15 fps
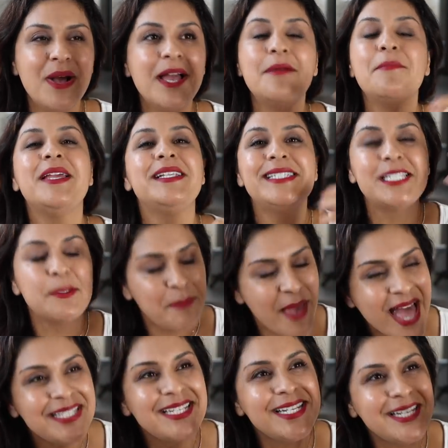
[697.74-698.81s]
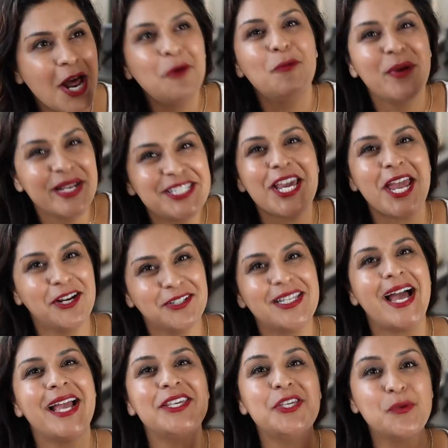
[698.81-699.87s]
I mean, depending on which
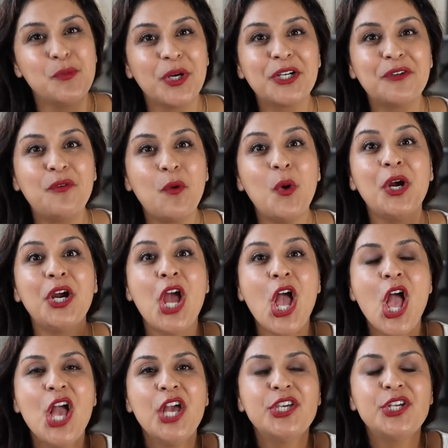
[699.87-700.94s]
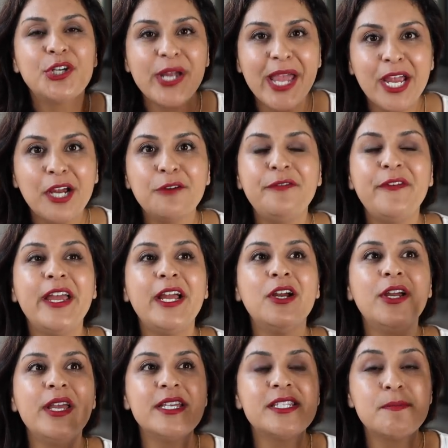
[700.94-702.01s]
airline you work for, your airfare
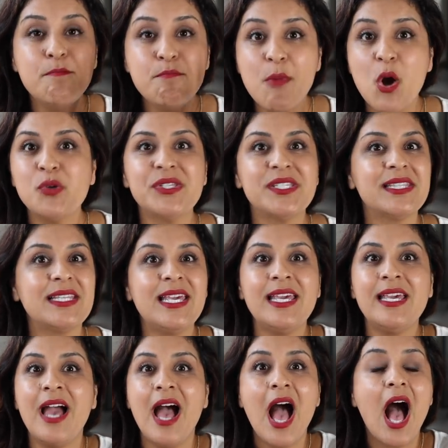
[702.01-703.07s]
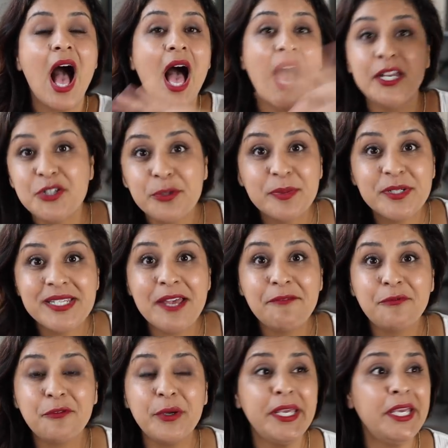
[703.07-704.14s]
is mostly 100%
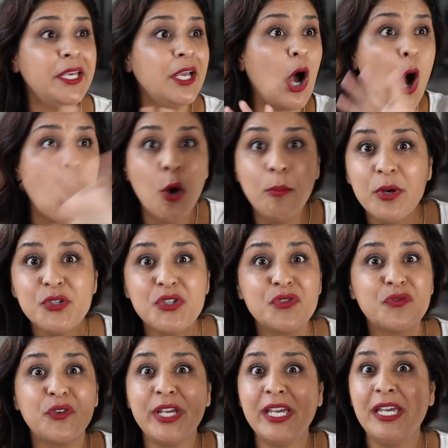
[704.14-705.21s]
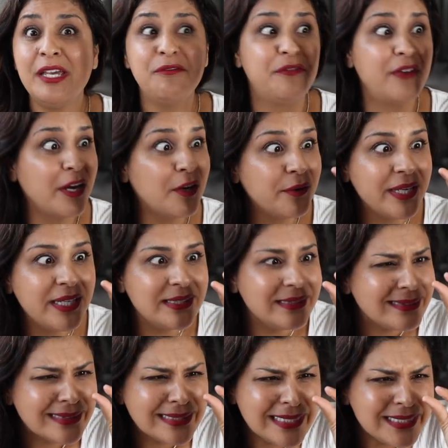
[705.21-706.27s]
free, almost free, very
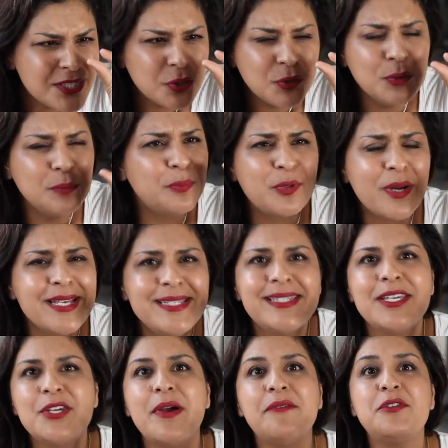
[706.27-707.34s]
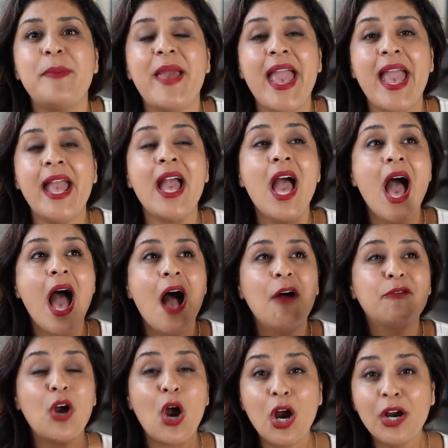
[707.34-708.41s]
little price that you have to pay.
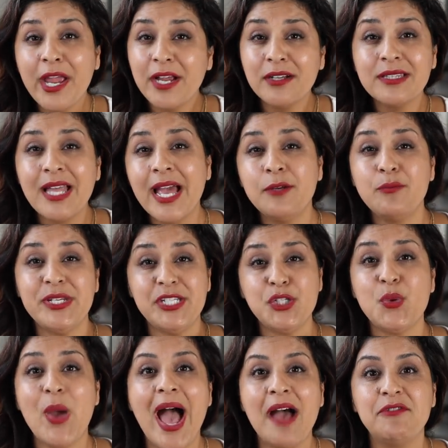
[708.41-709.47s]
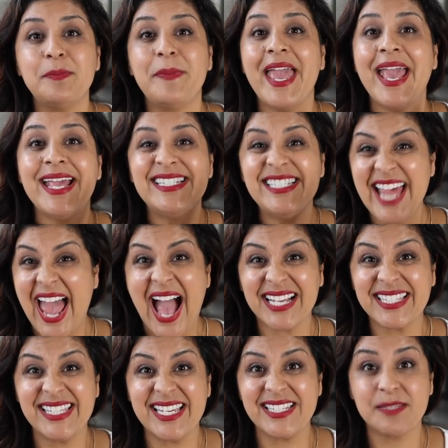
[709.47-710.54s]
For our airline, we do have to pay
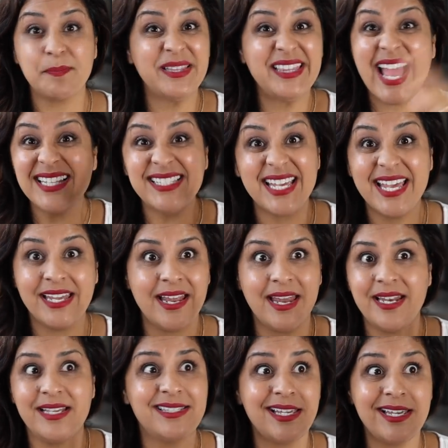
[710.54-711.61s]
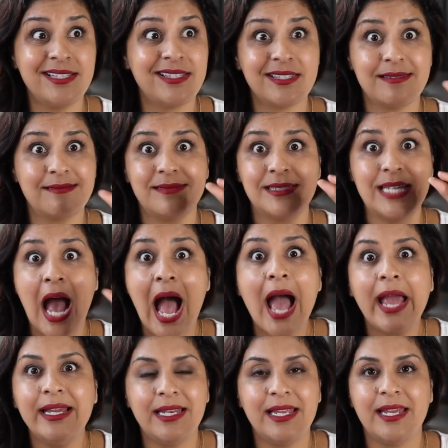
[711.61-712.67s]
taxes, but that's it, and it's
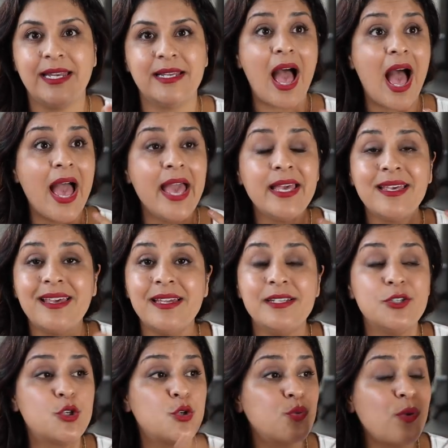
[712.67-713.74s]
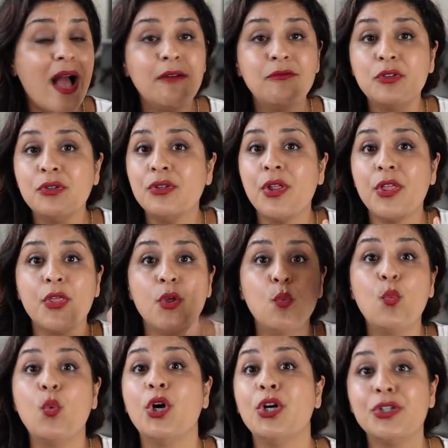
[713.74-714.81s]
tiny. And I can travel the
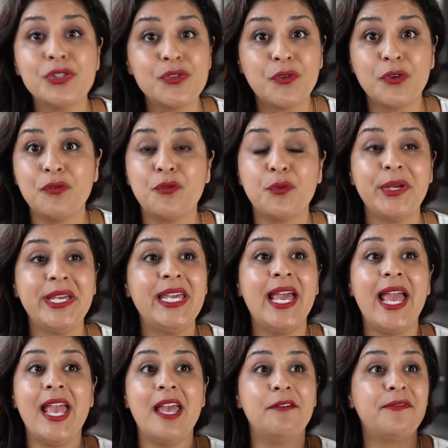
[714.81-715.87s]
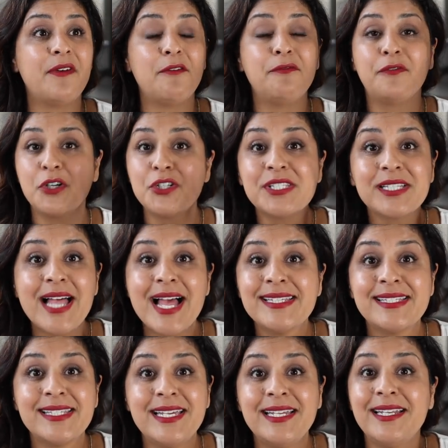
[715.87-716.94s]
world for free. If a first
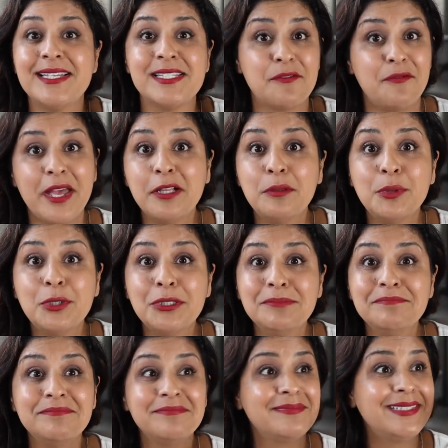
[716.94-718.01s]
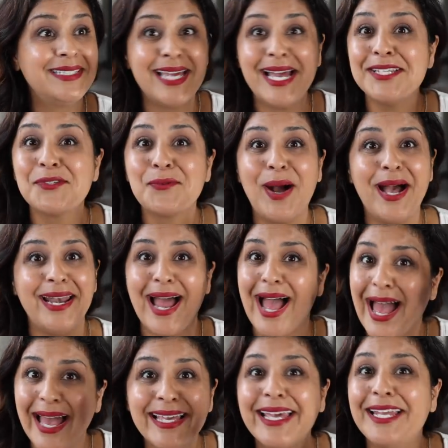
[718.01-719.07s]
class seat is available, guess what?
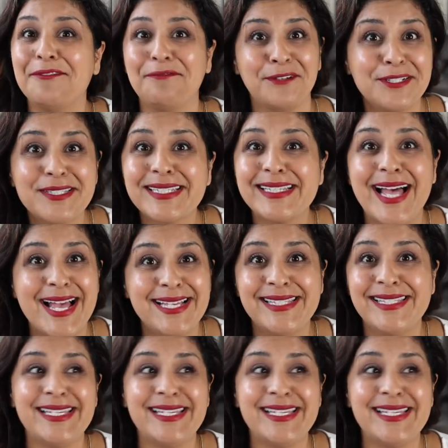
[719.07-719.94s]
I get a first class